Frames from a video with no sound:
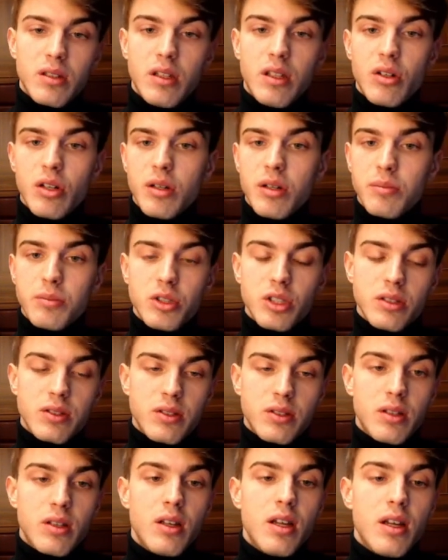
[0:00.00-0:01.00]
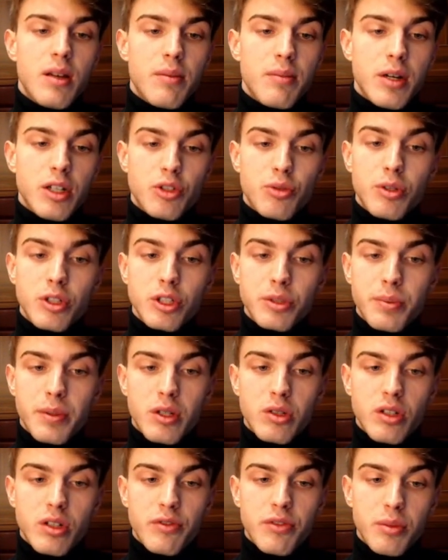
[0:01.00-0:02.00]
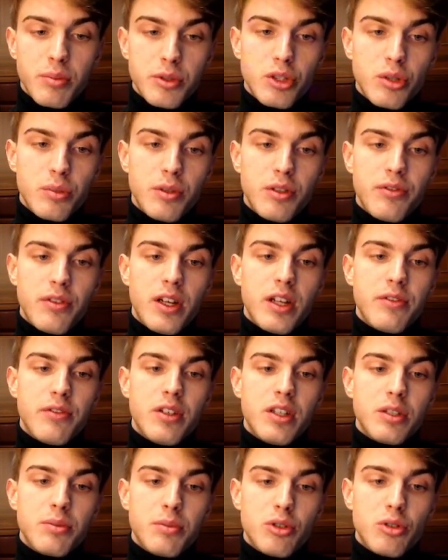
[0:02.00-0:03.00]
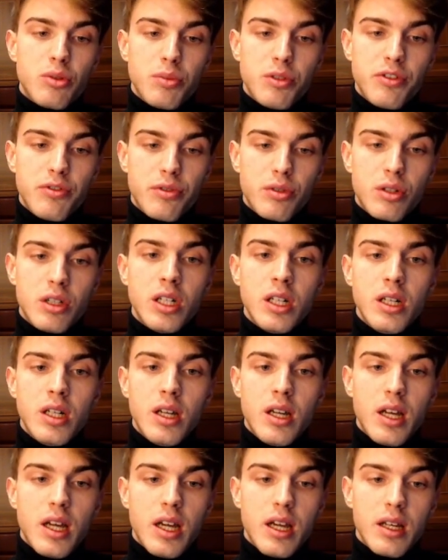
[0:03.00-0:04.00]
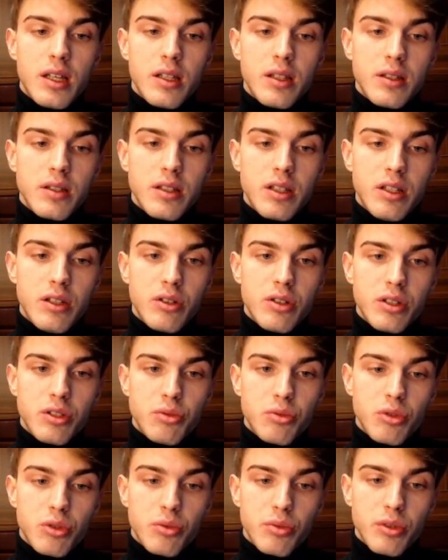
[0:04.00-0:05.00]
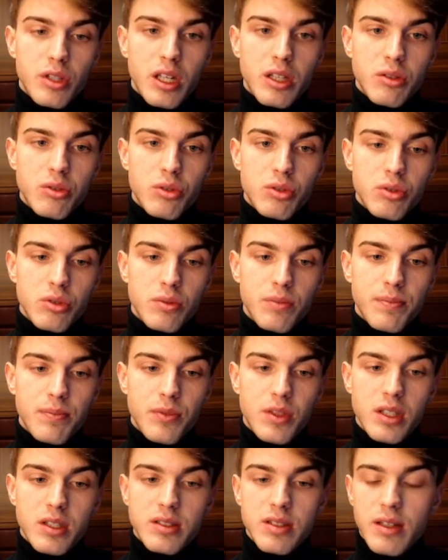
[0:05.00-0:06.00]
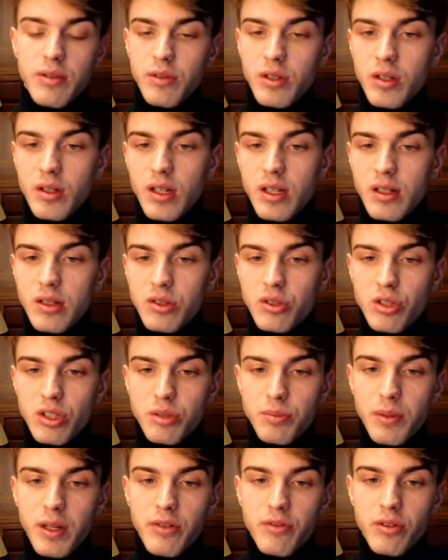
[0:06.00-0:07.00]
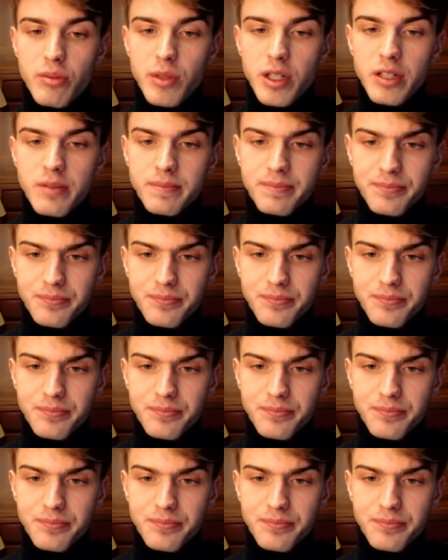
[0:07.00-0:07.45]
Here I'm just much worse because after bishop d5, he has bishop g4, and here his rook would enter to d7, and it's just bad for me.